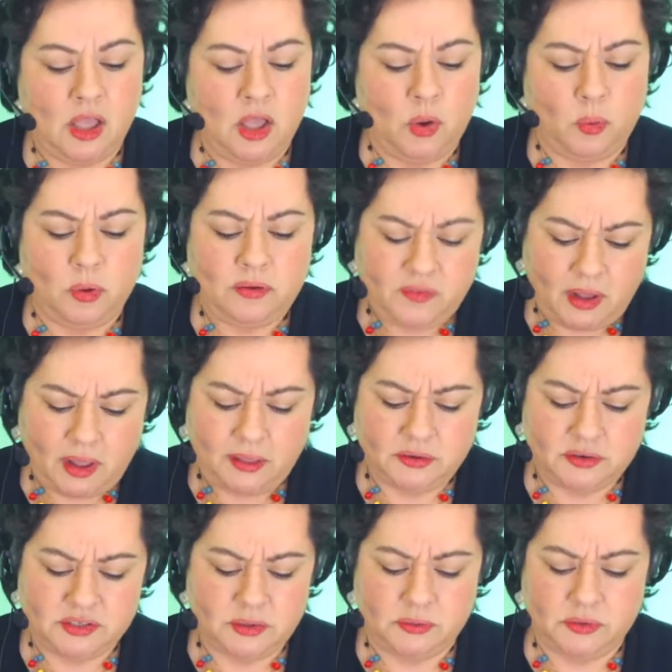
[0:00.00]
While Father
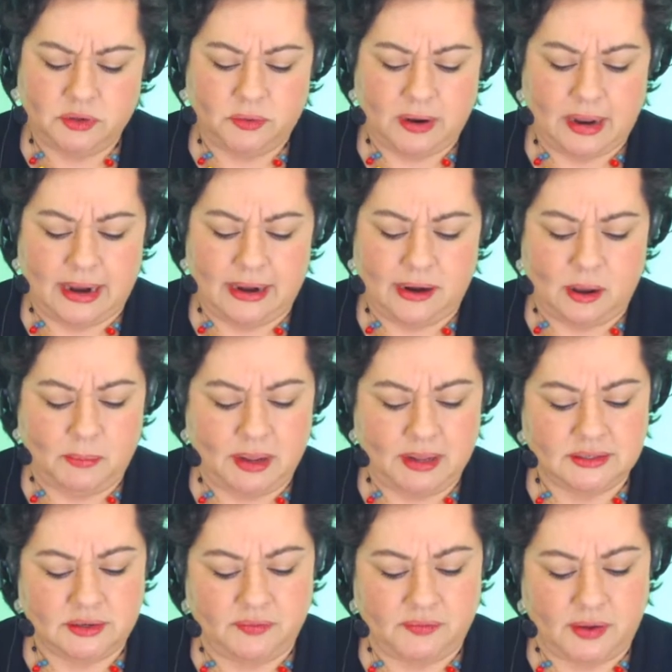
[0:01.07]
sowed the grain,
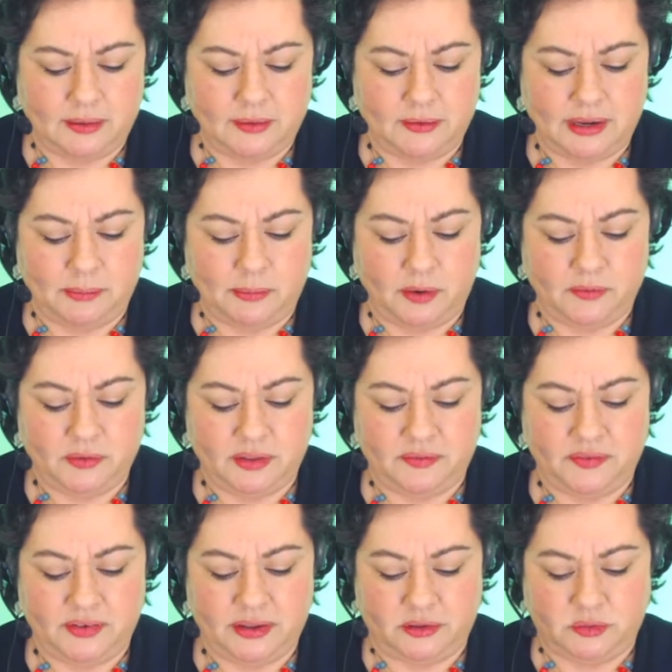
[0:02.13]
Almanzo followed him over the
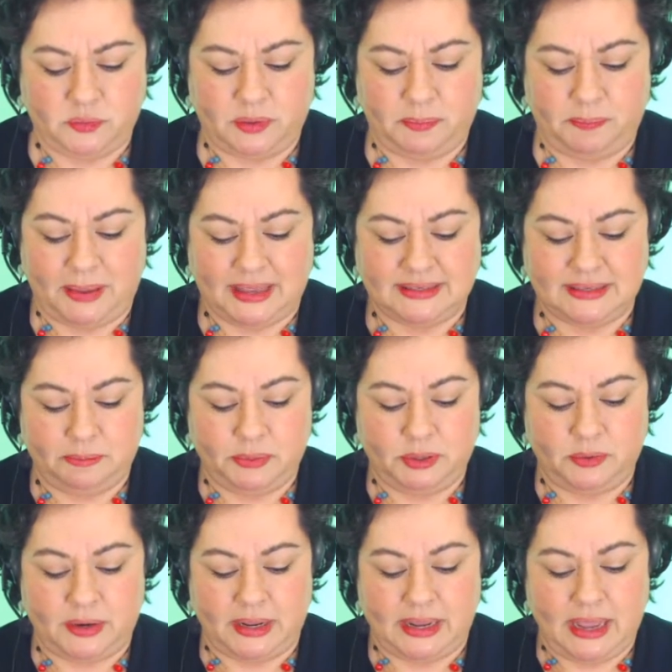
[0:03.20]
fields with Bess and
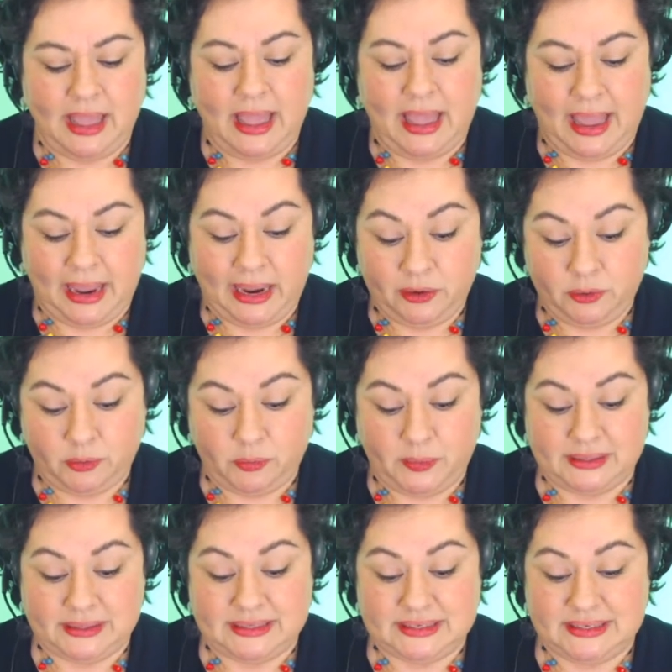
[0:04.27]
Beauty,
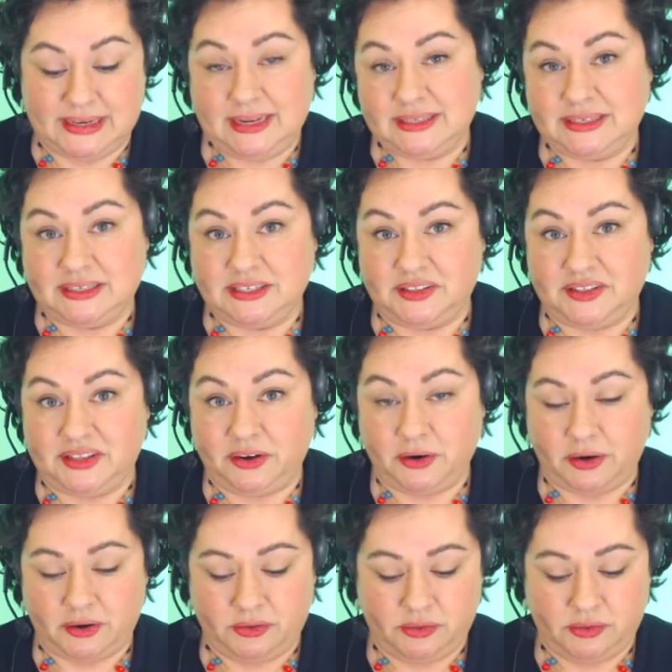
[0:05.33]
harrowing the seeds into the
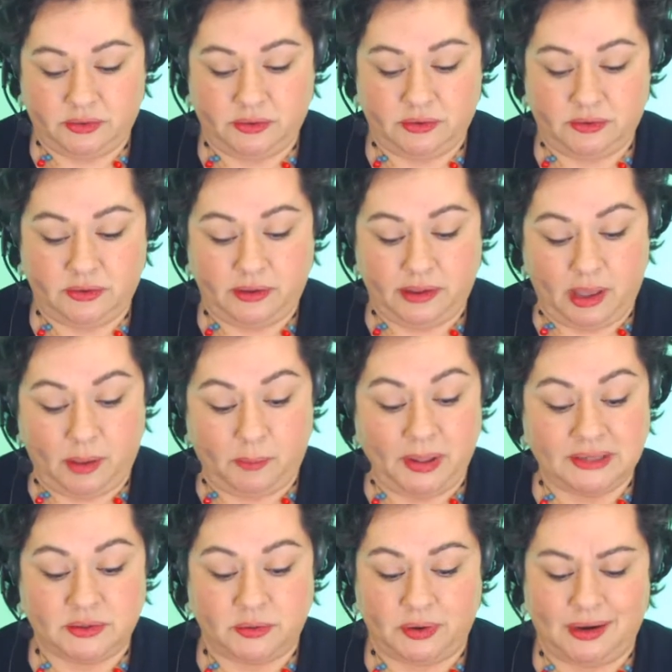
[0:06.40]
earth.
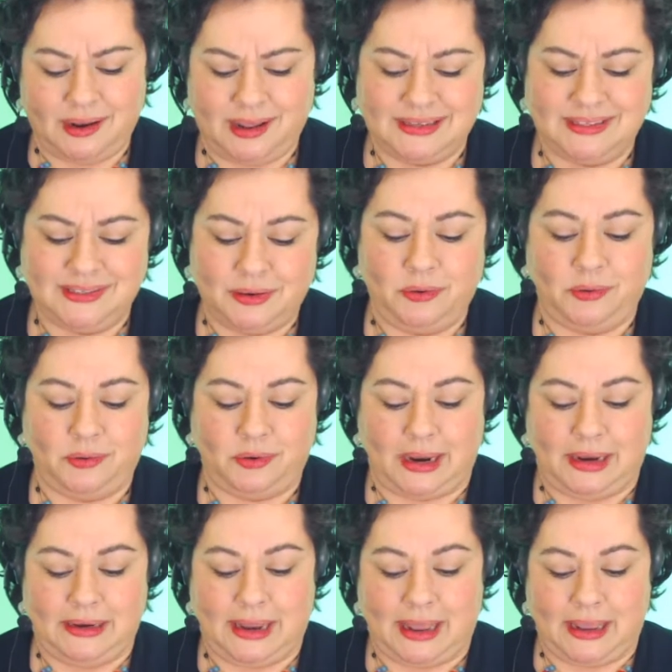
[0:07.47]
Almanzo could not sow
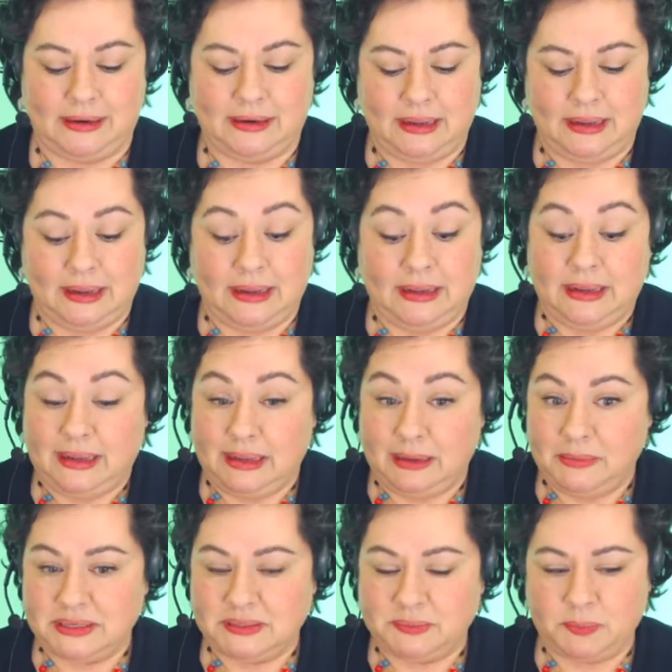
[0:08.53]
grain yet. He
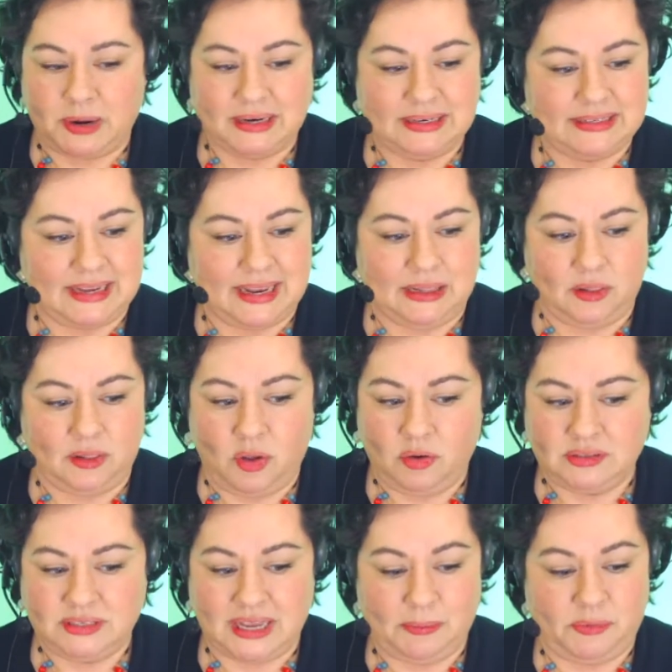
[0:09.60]
must practice a long
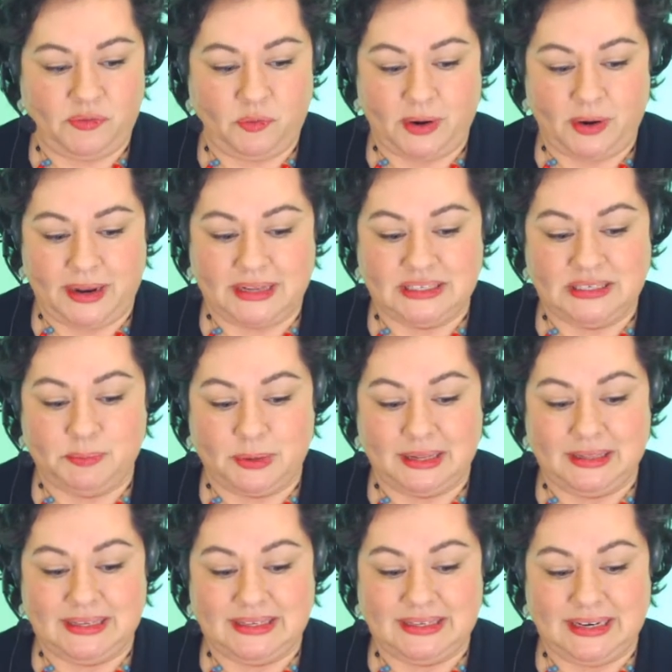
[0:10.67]
time before he could spread
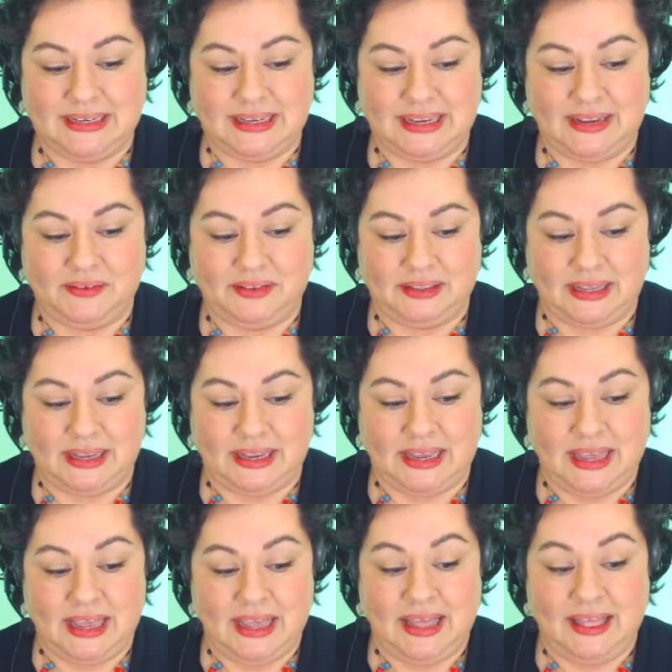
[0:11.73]
the seeds evenly.
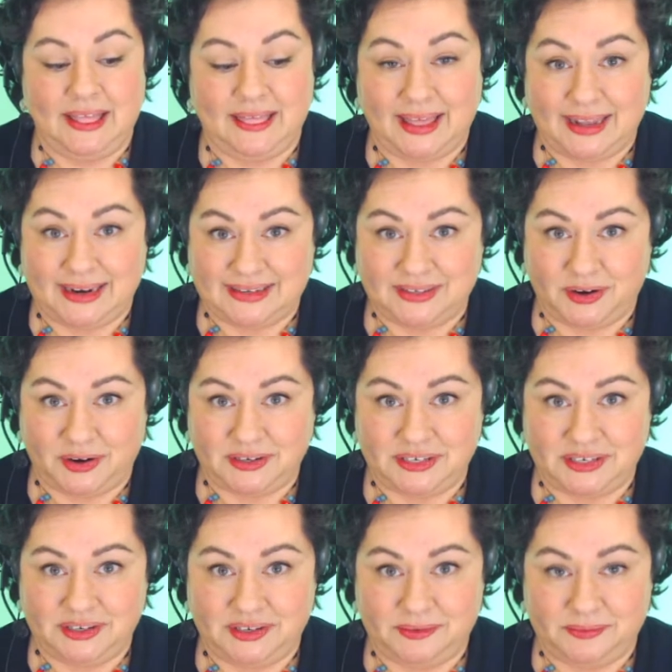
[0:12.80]
That is hard to
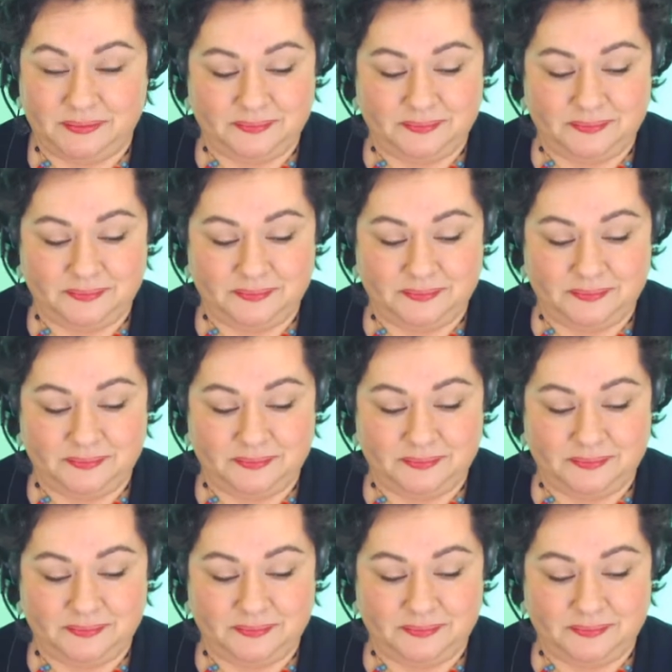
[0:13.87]
do.